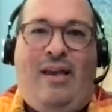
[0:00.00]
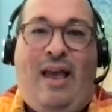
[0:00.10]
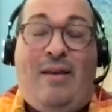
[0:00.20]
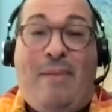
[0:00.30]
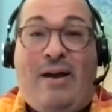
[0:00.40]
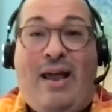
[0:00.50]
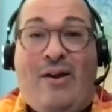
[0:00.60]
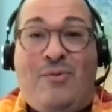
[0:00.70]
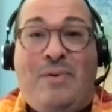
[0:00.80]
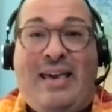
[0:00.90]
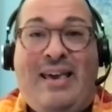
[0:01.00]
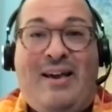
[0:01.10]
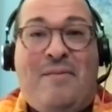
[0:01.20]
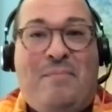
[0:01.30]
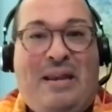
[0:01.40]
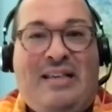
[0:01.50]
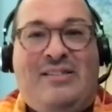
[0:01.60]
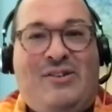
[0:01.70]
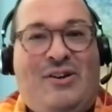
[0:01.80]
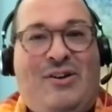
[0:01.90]
and about how to be a
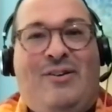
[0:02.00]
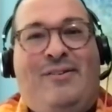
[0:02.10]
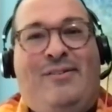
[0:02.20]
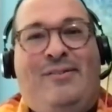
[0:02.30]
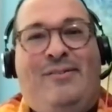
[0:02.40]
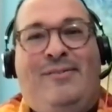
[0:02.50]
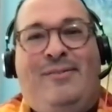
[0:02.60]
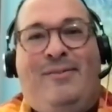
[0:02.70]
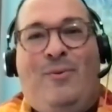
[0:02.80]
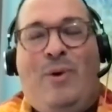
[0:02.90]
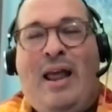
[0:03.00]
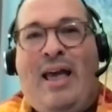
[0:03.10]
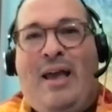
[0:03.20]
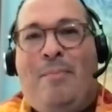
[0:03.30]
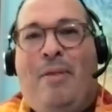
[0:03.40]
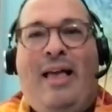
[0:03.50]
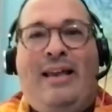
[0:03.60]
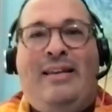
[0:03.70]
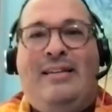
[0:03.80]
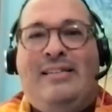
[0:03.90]
minister. When I applied
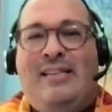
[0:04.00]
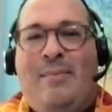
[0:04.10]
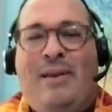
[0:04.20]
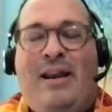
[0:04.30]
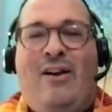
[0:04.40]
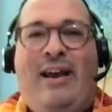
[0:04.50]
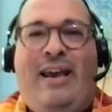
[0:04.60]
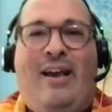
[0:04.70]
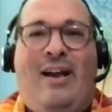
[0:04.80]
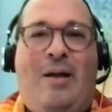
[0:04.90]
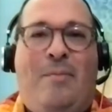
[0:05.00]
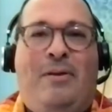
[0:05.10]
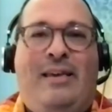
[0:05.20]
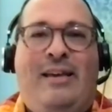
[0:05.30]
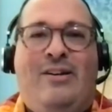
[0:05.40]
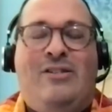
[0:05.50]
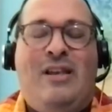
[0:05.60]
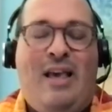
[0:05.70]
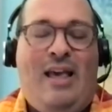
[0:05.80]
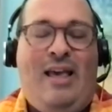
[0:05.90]
to seminary a couple years
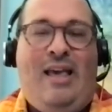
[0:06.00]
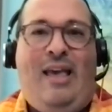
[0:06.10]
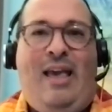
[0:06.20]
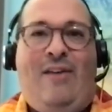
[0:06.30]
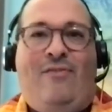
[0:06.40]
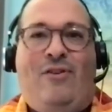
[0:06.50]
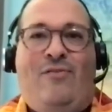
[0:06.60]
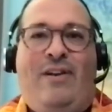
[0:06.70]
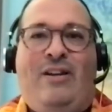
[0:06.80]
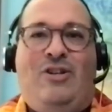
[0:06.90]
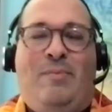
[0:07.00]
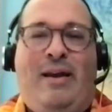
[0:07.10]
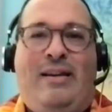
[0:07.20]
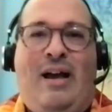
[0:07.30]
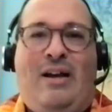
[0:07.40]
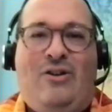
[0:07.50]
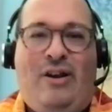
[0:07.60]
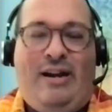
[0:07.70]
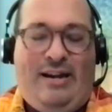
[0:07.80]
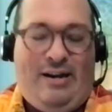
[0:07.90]
after finishing my
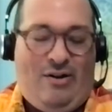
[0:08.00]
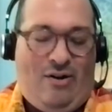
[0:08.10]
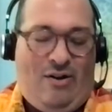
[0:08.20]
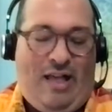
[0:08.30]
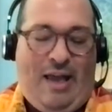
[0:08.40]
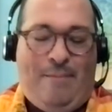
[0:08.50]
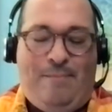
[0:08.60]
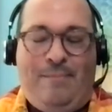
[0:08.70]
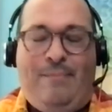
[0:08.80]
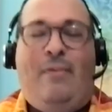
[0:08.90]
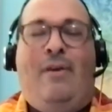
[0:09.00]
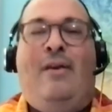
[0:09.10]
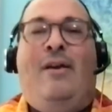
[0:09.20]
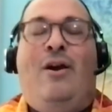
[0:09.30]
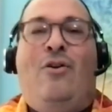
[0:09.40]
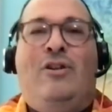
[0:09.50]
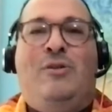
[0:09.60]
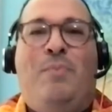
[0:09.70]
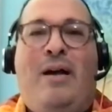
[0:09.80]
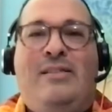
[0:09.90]
doctorate in her lab, her
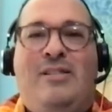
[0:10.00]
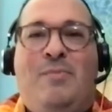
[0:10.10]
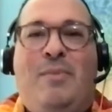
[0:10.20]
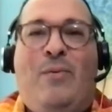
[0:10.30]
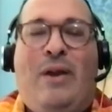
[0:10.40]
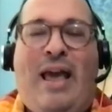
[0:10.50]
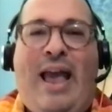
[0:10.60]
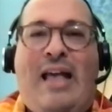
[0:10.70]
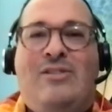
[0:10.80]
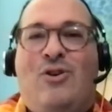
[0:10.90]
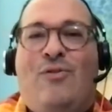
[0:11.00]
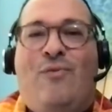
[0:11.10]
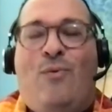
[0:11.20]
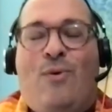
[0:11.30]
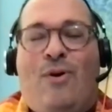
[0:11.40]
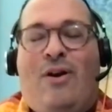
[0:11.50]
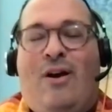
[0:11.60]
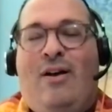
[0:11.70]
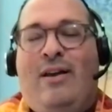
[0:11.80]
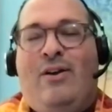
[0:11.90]
response to me when I asked her for a
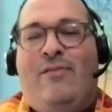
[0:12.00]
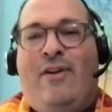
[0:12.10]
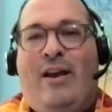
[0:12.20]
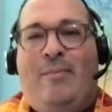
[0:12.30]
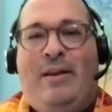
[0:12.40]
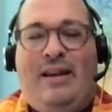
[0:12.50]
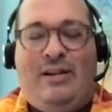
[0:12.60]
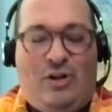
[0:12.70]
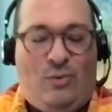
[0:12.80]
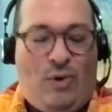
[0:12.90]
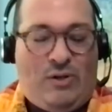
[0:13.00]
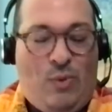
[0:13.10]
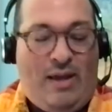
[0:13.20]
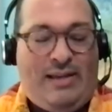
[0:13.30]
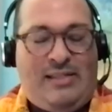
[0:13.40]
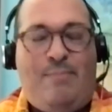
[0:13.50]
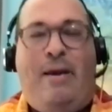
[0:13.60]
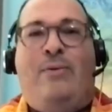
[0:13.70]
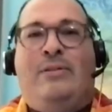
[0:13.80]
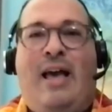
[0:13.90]
letter of recommendation was, well, it's
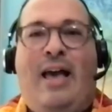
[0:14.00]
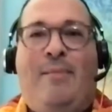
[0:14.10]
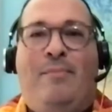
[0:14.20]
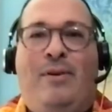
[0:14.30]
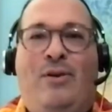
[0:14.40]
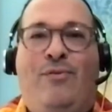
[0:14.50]
about time you